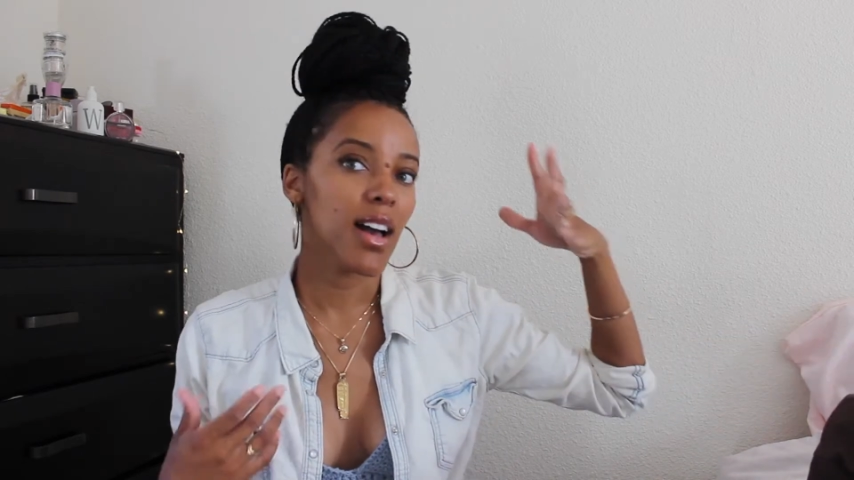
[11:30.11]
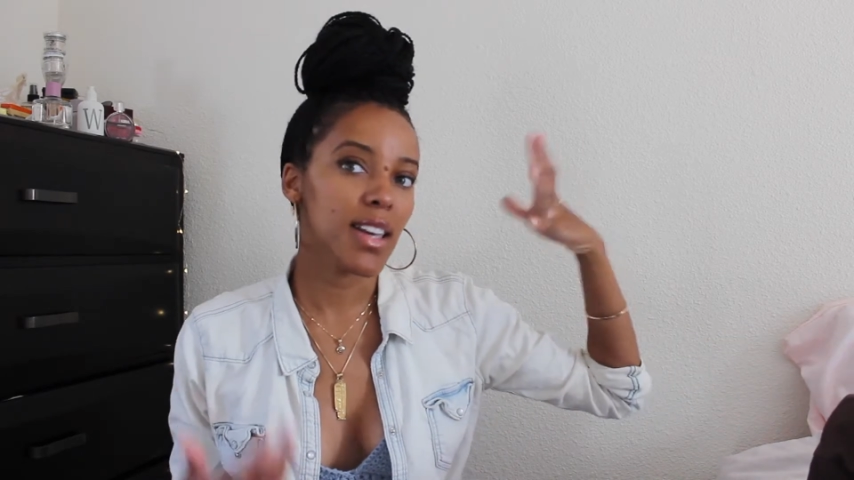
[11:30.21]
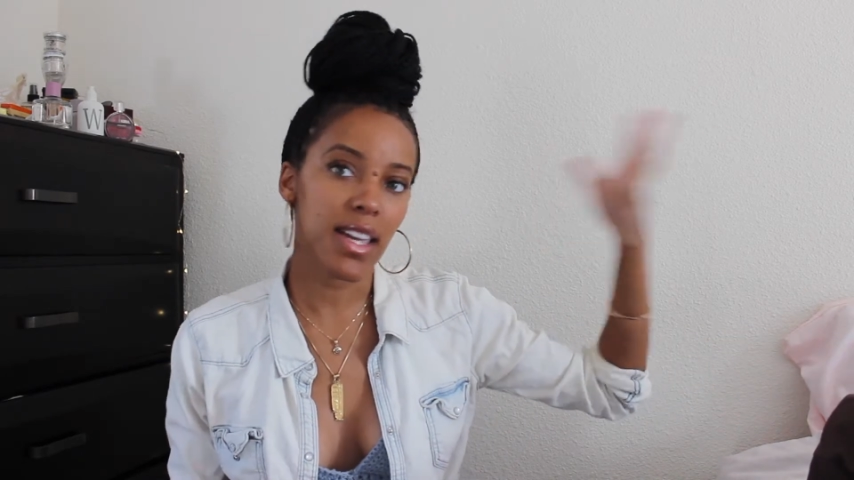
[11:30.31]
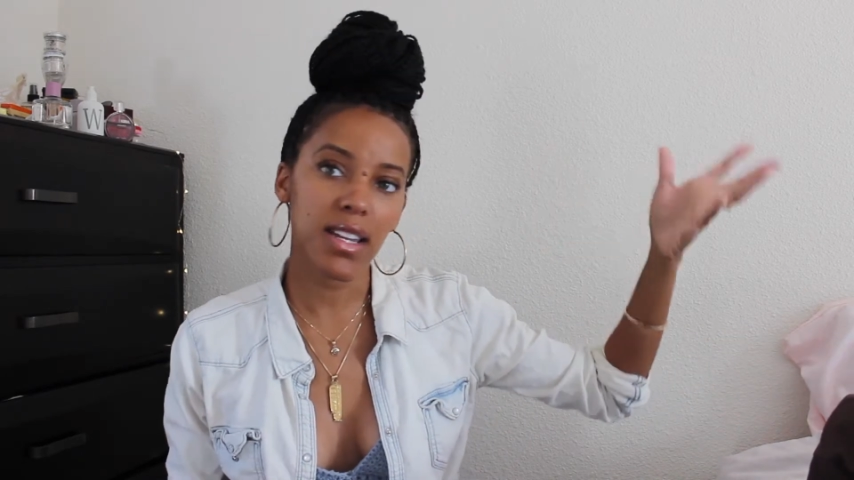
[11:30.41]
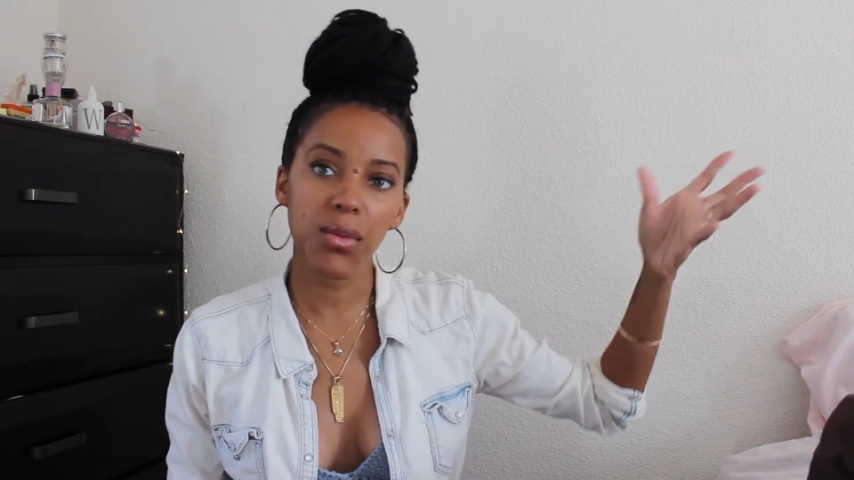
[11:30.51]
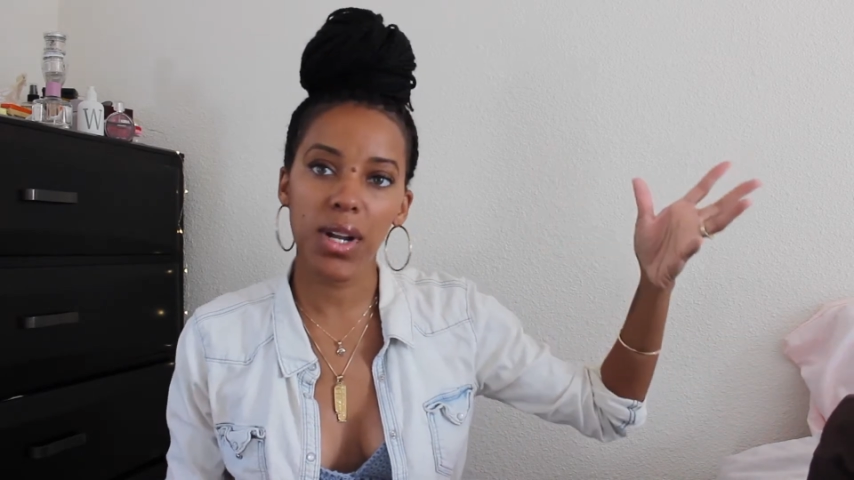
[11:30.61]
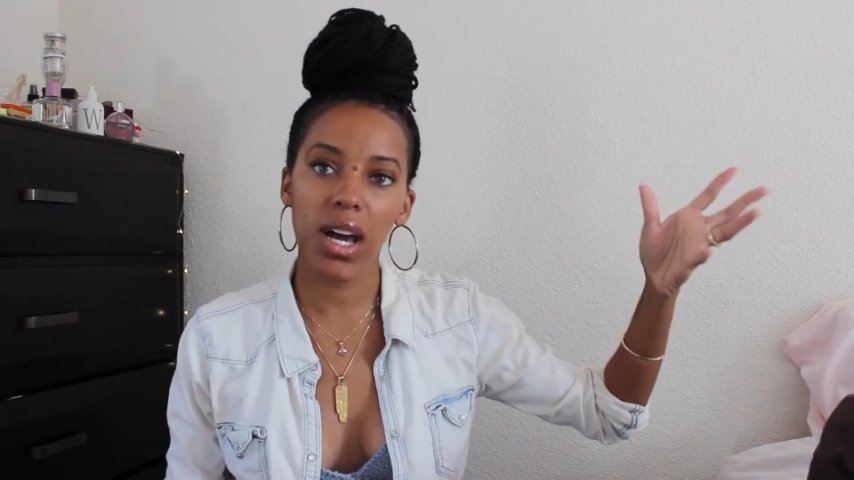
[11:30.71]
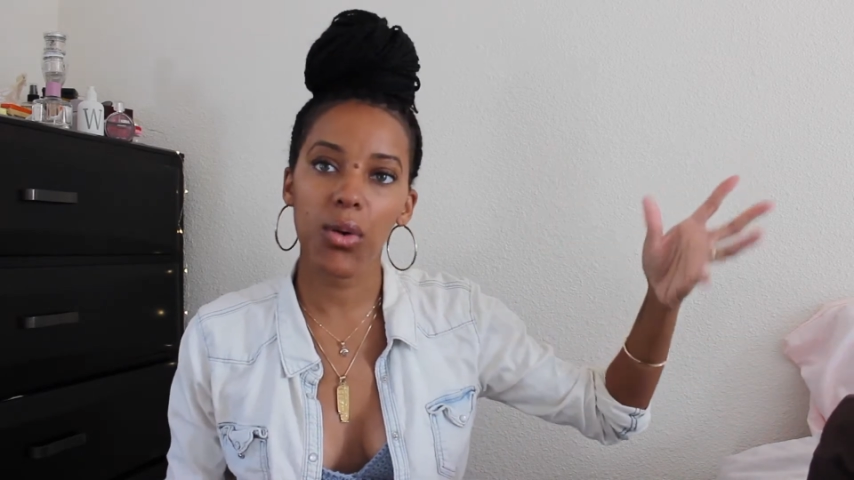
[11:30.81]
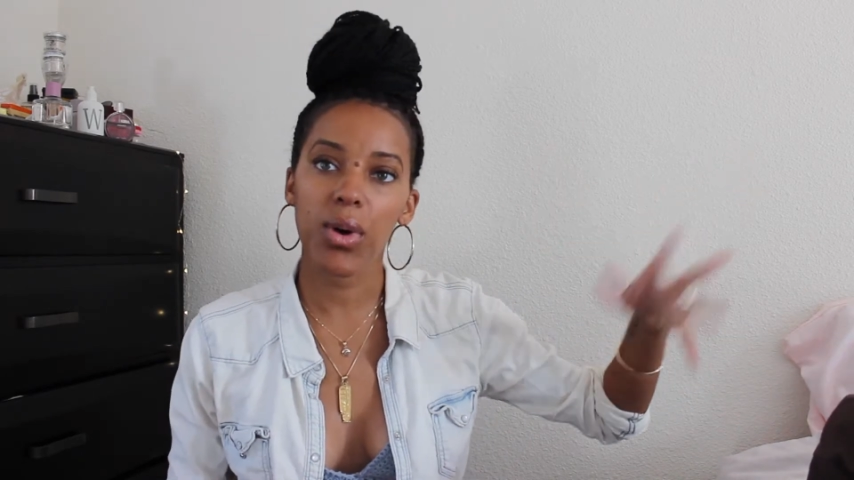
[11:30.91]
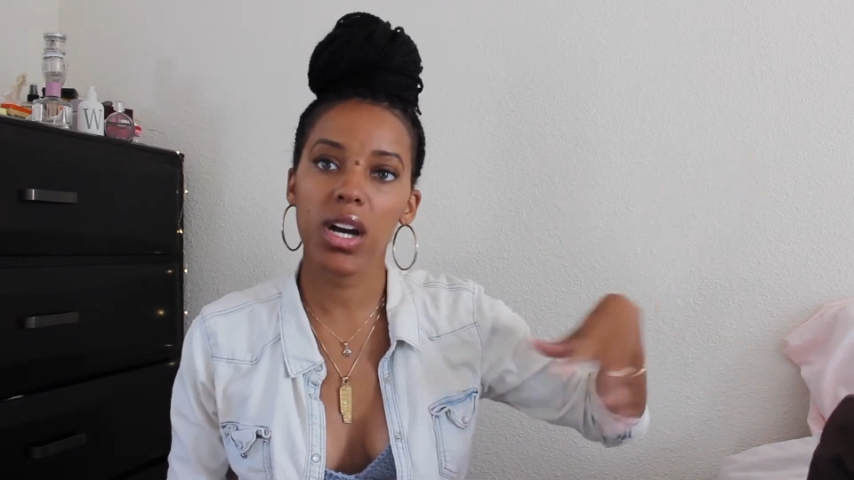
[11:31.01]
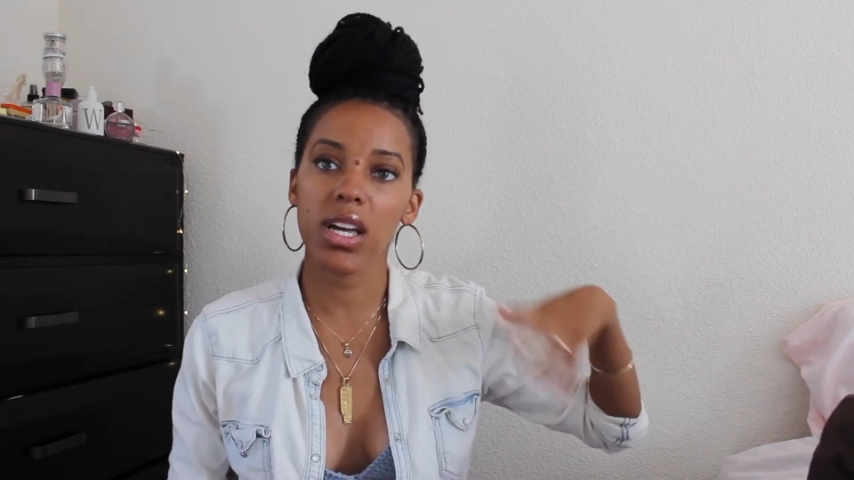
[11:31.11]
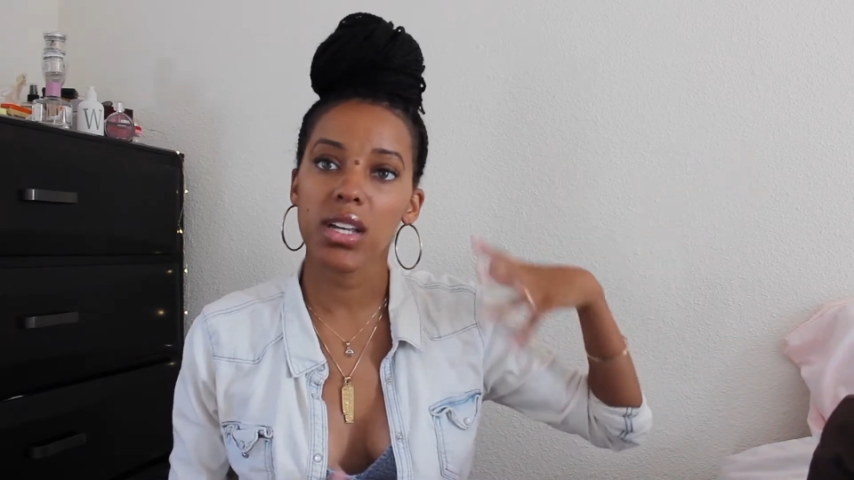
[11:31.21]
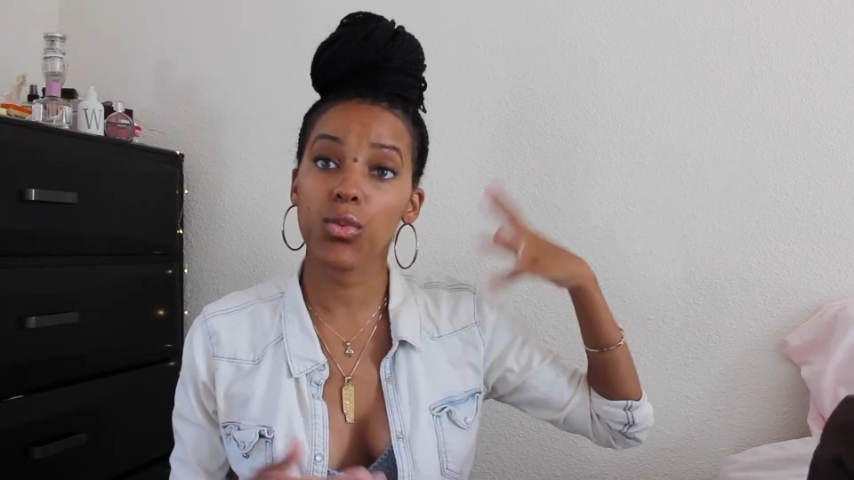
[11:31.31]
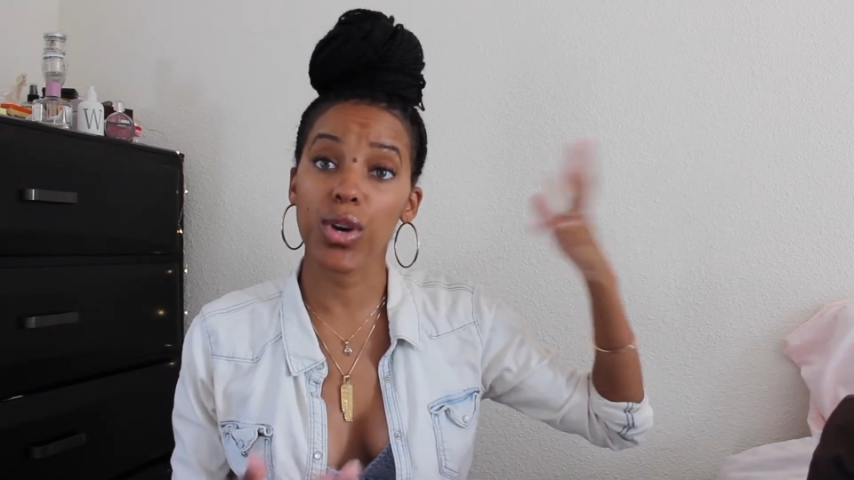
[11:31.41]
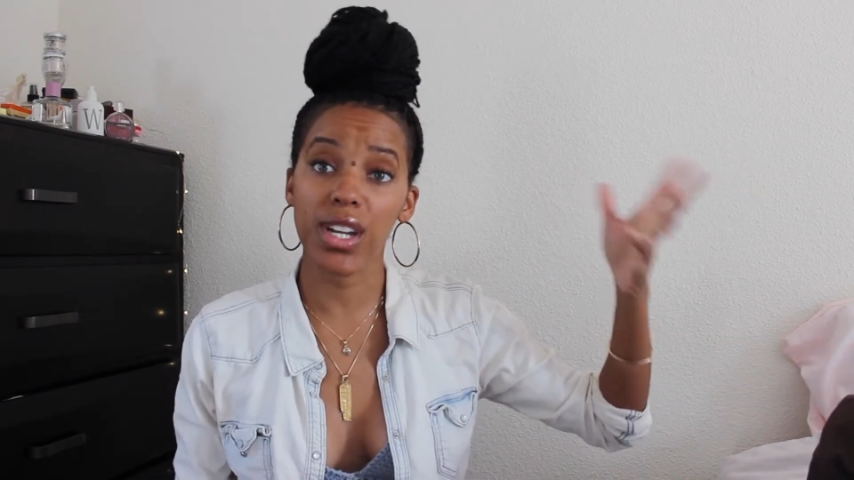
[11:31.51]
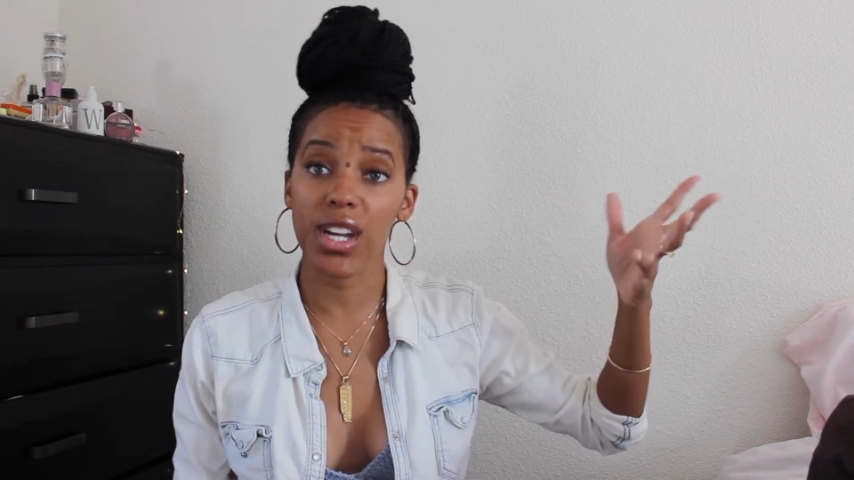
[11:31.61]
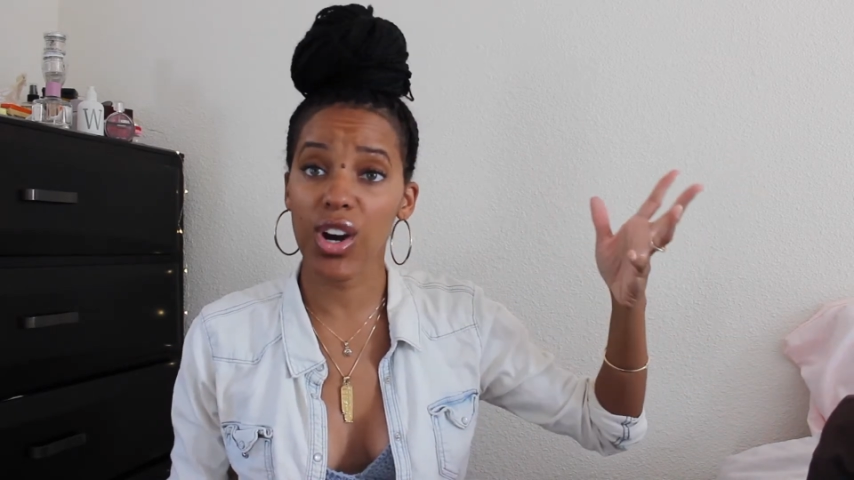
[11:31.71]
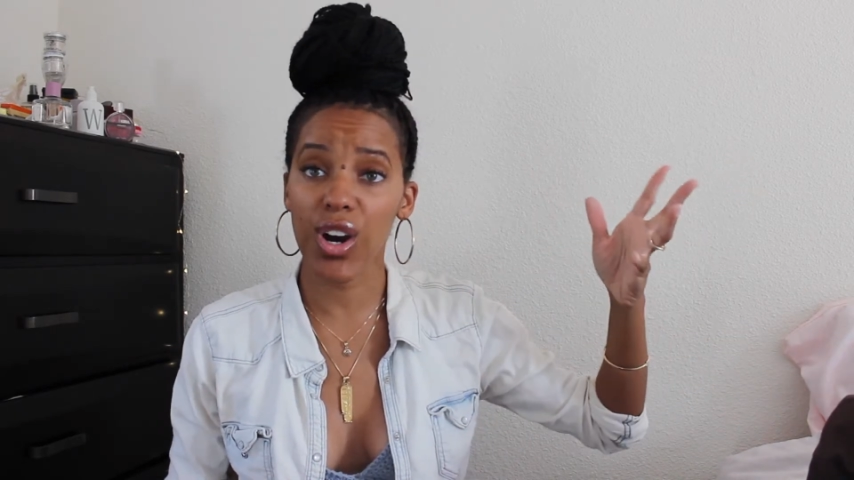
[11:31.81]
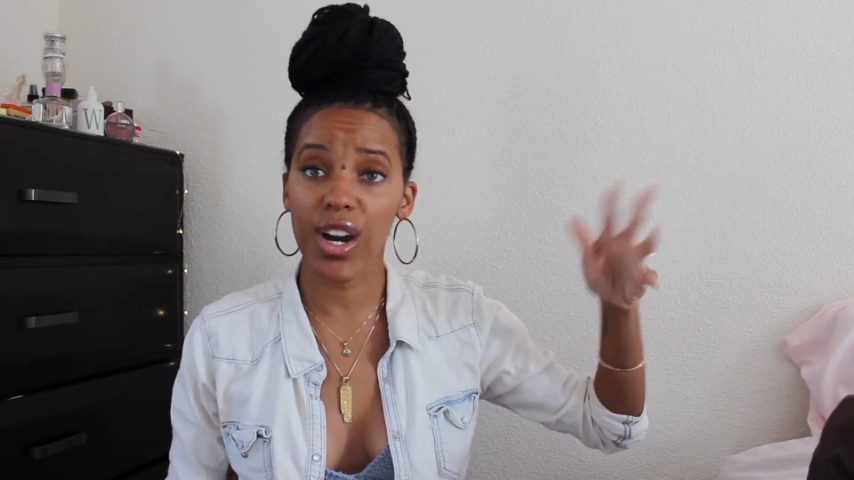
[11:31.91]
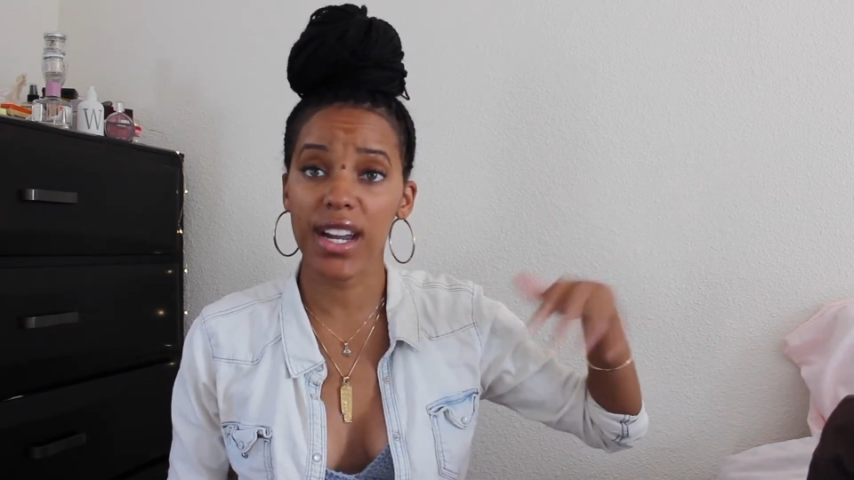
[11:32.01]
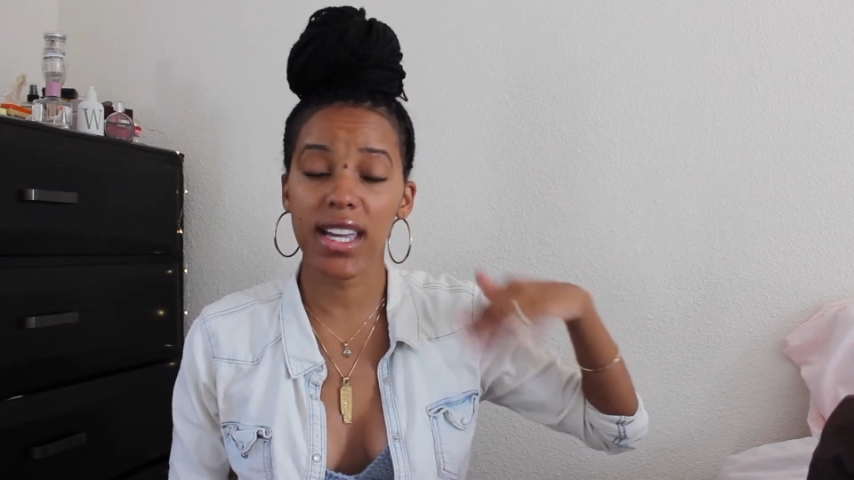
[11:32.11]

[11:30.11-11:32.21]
getting what I want, working hard,